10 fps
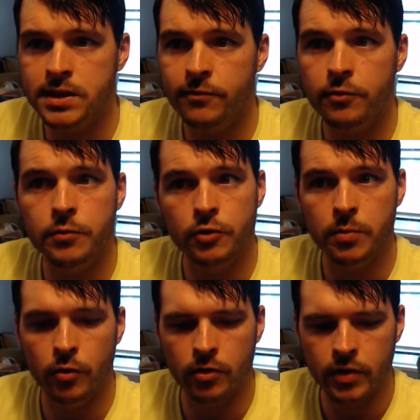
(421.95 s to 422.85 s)
from
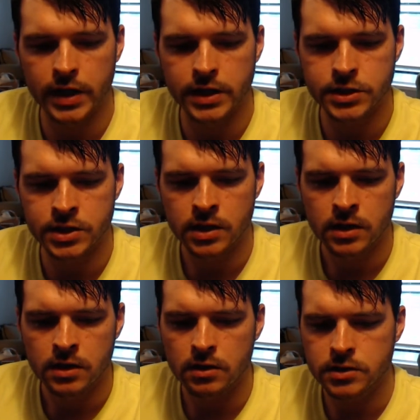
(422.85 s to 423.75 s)
three-point range.
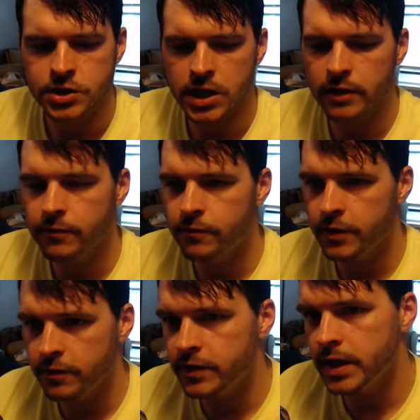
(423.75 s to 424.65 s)
Only shot
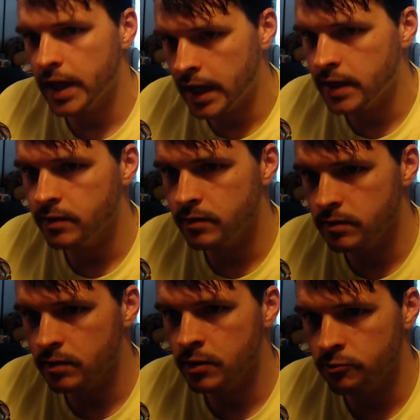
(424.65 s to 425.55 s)
58
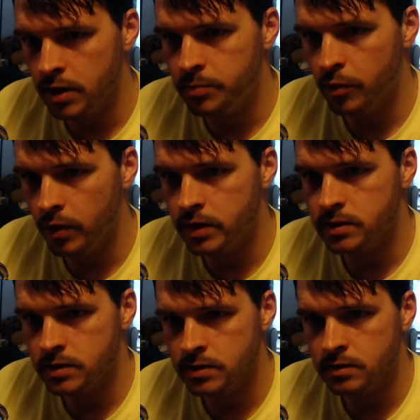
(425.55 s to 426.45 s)

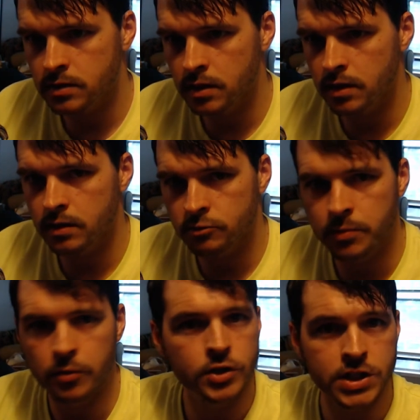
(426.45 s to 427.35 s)
three-point
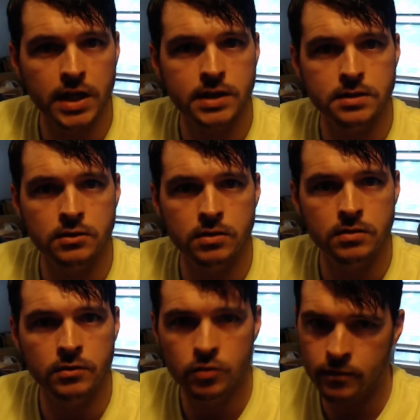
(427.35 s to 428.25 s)
shots
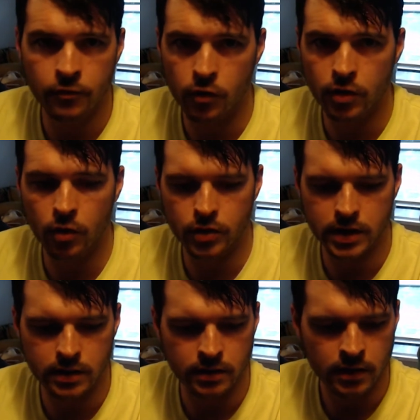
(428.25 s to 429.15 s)
for the whole
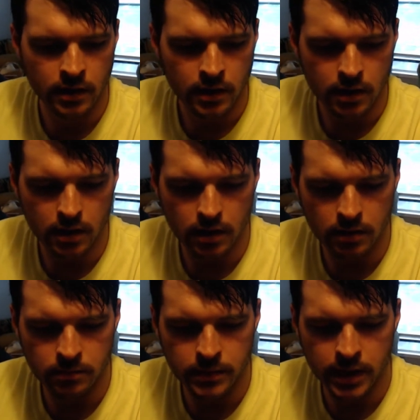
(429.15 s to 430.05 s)
year.
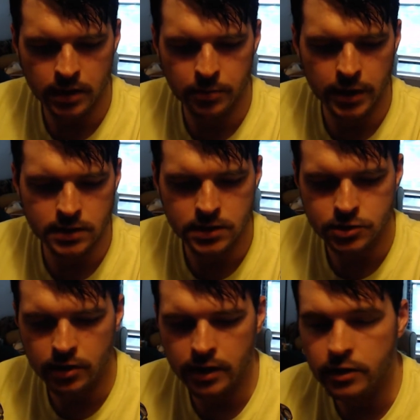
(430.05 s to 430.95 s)
In comparison,
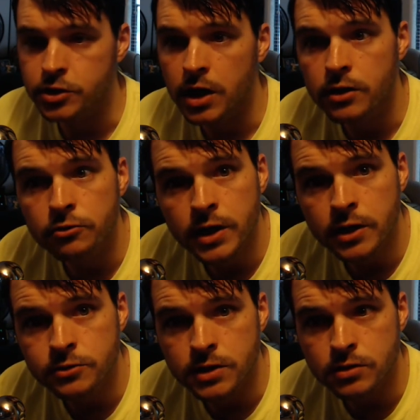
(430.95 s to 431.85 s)
Trae Young shot
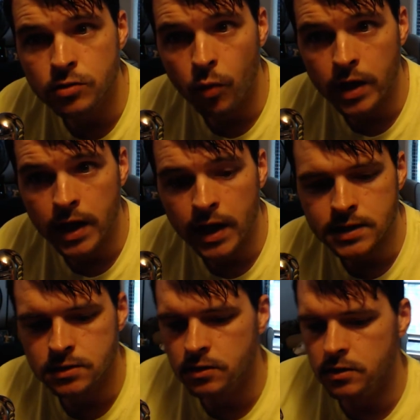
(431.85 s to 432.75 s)
328.
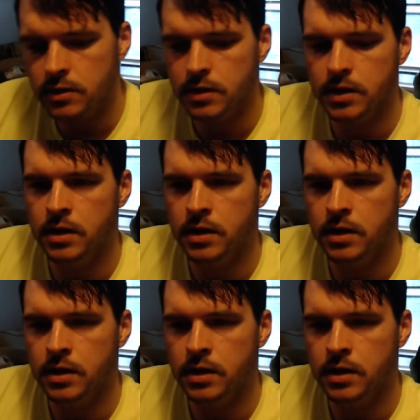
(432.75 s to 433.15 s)
So clearly,